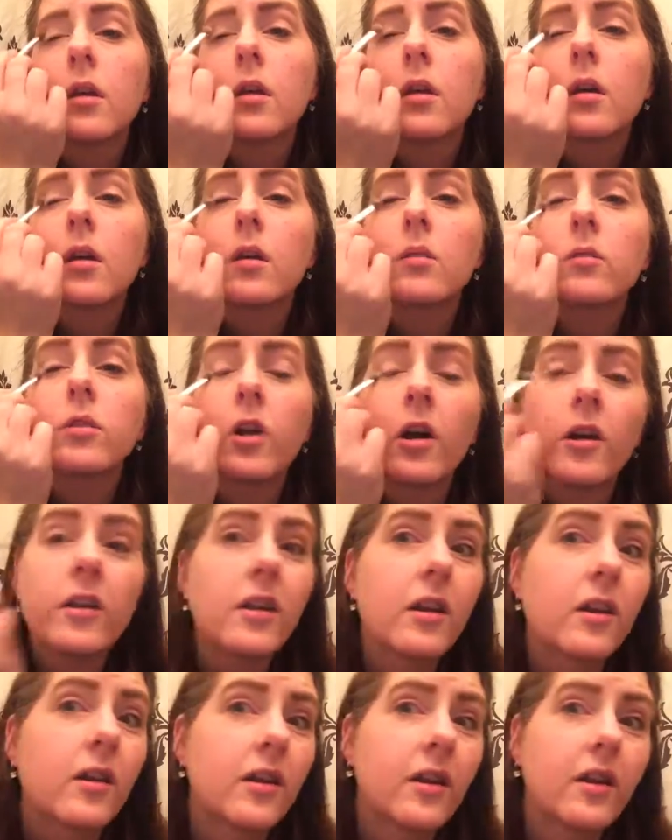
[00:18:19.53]
I'm trying to
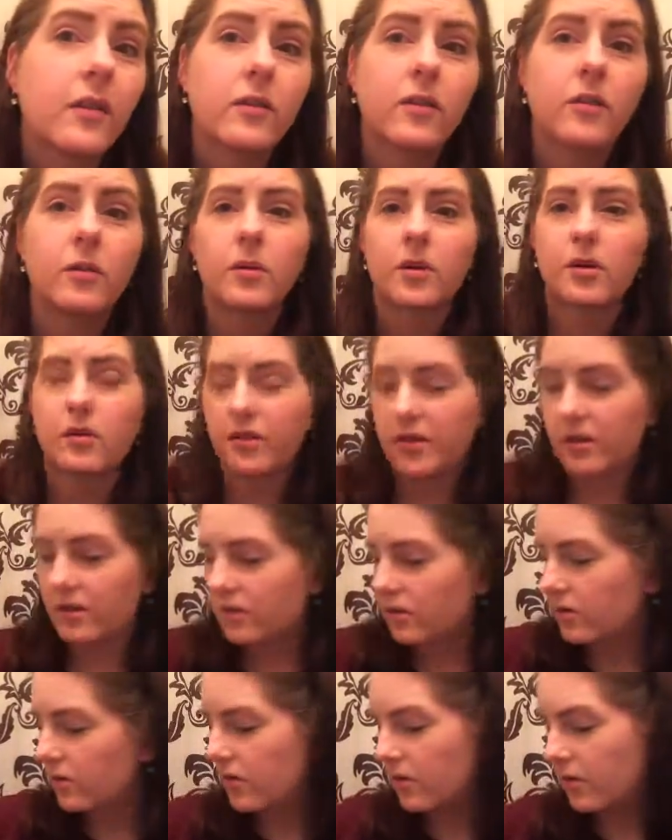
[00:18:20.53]
learn how to do a crease
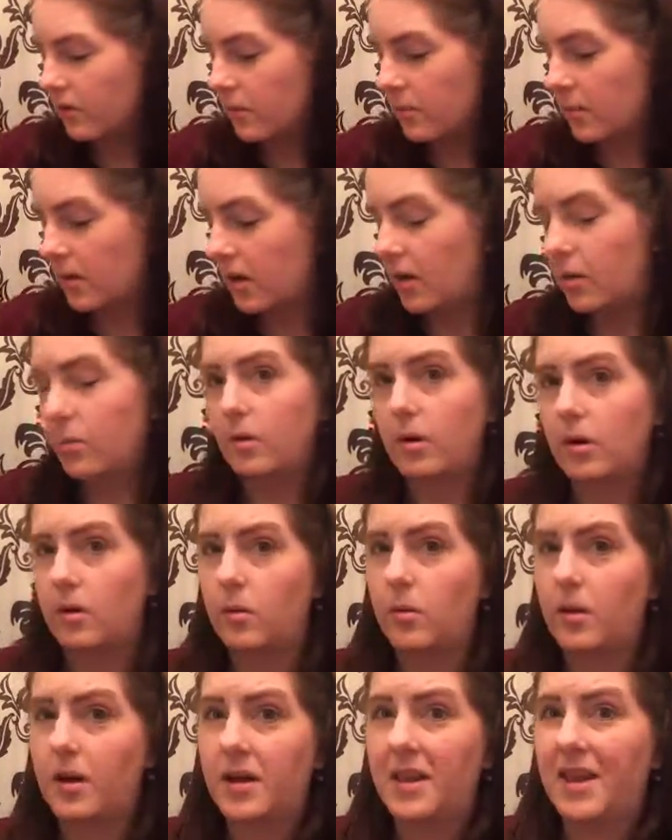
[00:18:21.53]
cut at the minute, by the
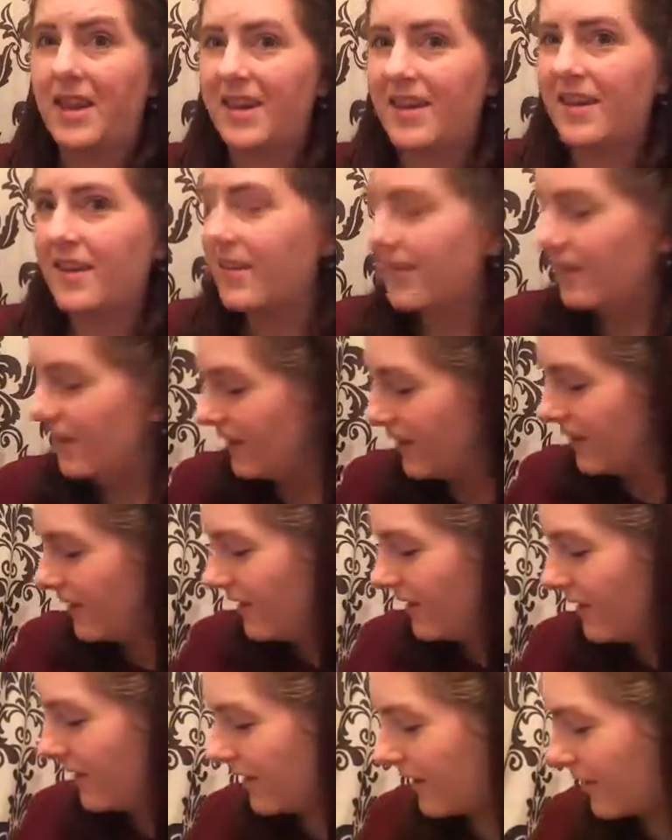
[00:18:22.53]
way.
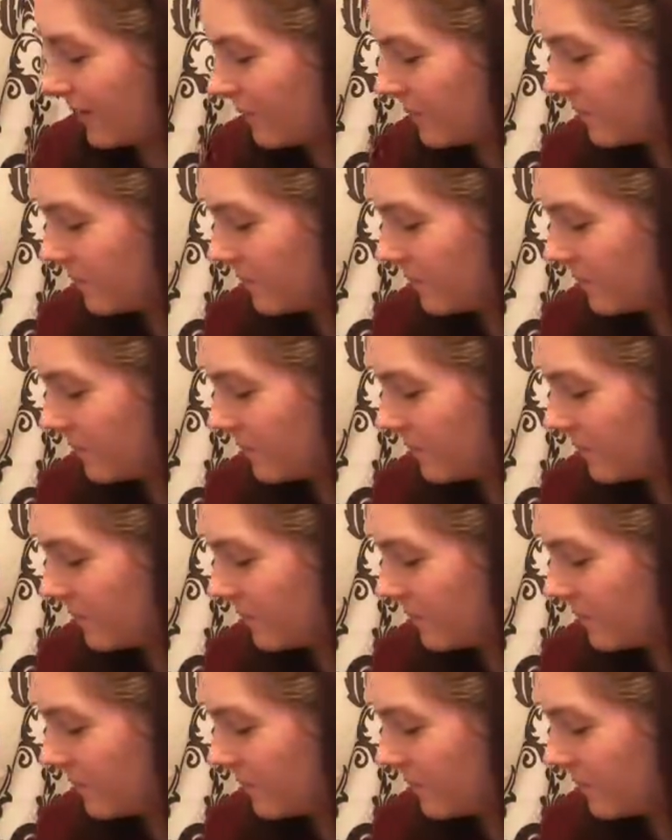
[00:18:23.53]
Yeah.